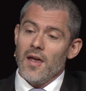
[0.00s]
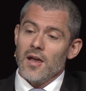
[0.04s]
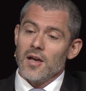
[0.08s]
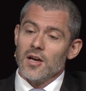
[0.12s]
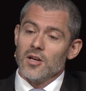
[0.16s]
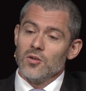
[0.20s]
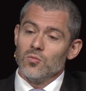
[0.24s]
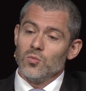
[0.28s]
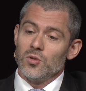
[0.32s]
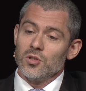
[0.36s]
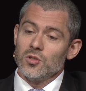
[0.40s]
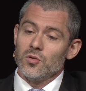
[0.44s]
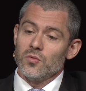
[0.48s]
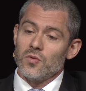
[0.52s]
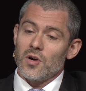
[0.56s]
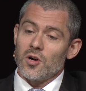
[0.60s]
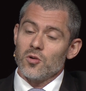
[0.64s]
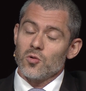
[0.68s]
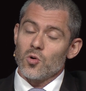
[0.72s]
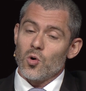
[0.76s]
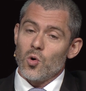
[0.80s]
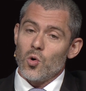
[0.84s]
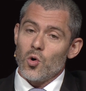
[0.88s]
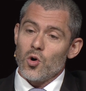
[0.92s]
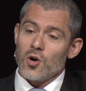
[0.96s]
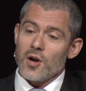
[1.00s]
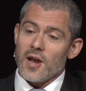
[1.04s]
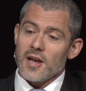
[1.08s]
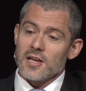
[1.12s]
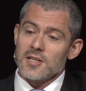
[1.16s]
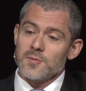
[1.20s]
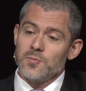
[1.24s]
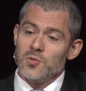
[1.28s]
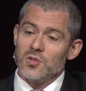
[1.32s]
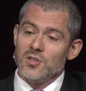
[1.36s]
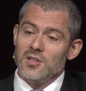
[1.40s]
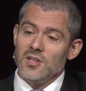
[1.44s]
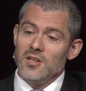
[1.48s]
And one of our core
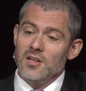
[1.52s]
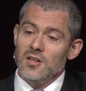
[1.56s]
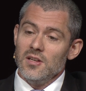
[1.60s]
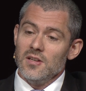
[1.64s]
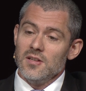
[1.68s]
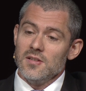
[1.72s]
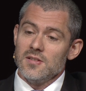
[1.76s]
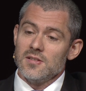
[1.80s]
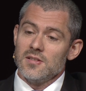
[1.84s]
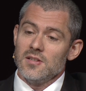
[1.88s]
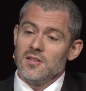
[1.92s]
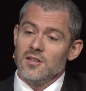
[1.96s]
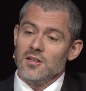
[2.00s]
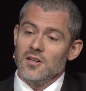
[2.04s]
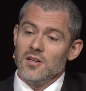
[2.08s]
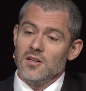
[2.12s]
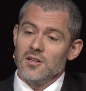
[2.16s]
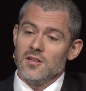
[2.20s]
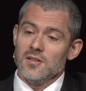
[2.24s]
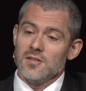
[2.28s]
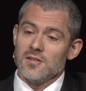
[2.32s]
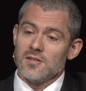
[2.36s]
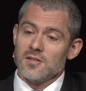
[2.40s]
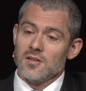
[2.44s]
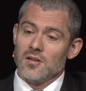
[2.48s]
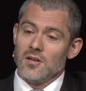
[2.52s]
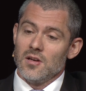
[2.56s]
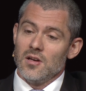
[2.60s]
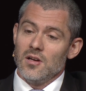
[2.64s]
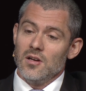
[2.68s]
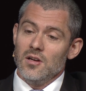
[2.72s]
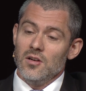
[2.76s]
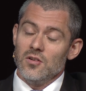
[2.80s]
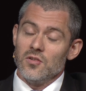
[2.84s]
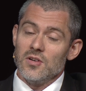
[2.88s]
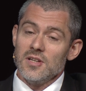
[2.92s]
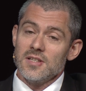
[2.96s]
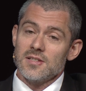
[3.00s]
expertise is
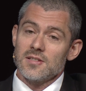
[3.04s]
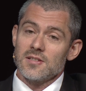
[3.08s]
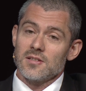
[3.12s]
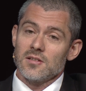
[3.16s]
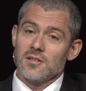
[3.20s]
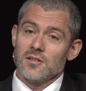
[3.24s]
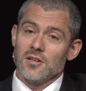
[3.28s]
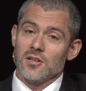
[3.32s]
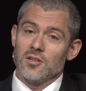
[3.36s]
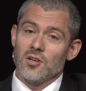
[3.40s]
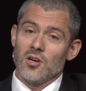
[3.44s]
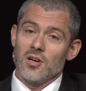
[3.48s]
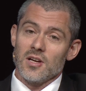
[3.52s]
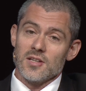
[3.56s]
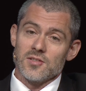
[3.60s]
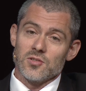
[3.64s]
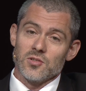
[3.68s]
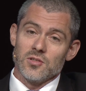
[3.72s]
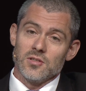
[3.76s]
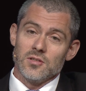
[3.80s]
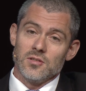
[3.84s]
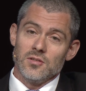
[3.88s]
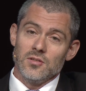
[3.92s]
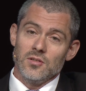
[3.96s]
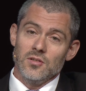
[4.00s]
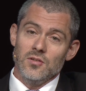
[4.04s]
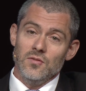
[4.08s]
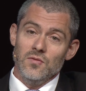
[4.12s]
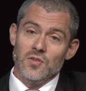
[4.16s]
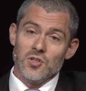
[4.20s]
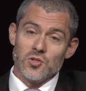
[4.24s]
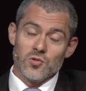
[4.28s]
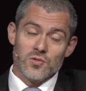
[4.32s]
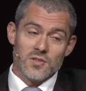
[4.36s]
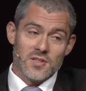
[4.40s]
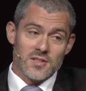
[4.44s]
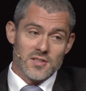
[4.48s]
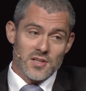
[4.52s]
risk and hazard
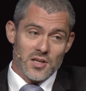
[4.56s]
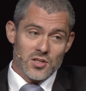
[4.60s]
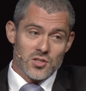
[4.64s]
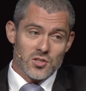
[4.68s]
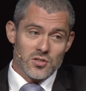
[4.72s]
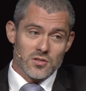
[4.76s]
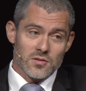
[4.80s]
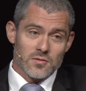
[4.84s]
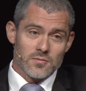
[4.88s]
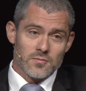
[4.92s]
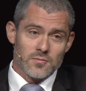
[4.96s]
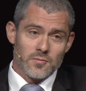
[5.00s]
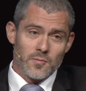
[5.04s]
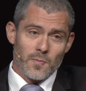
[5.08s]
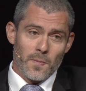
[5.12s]
visualization.